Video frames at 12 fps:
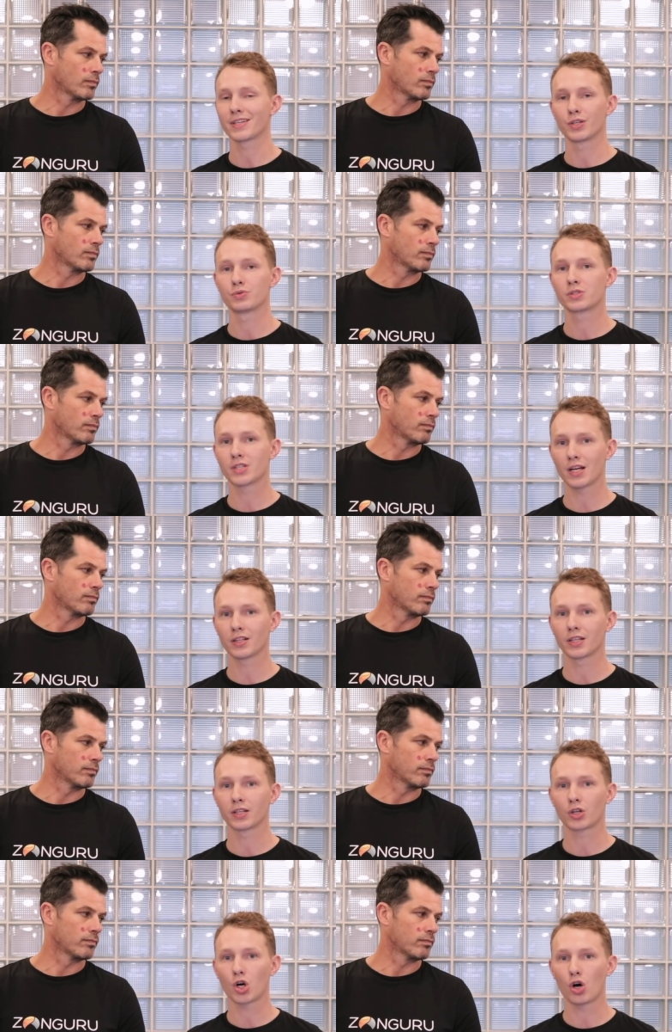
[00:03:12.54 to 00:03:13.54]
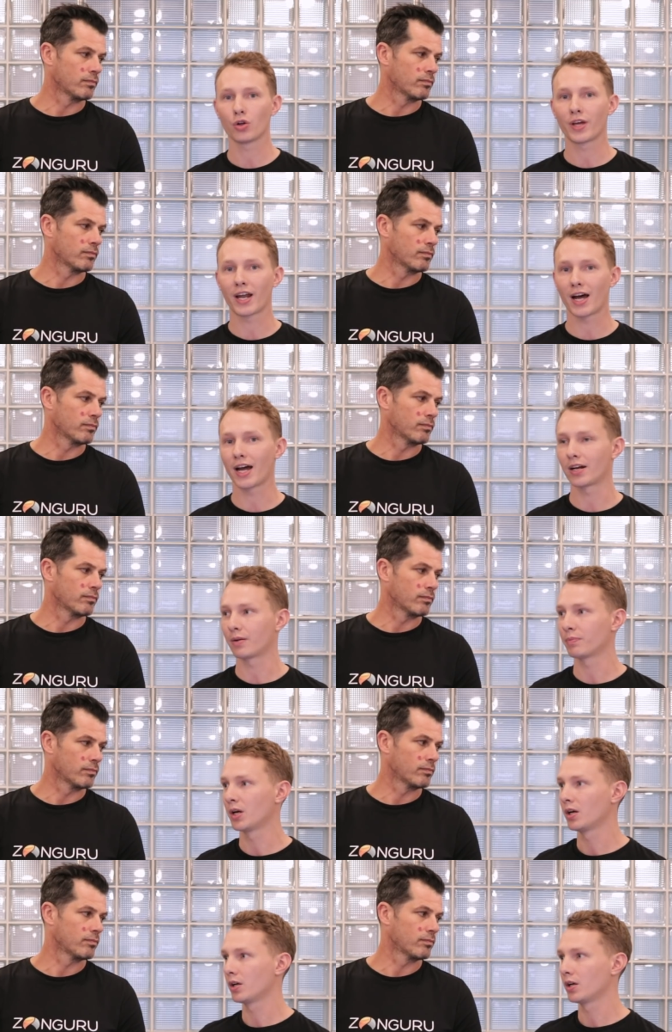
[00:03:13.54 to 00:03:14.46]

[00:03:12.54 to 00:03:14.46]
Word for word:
Speaker 1: that you sell in call that item?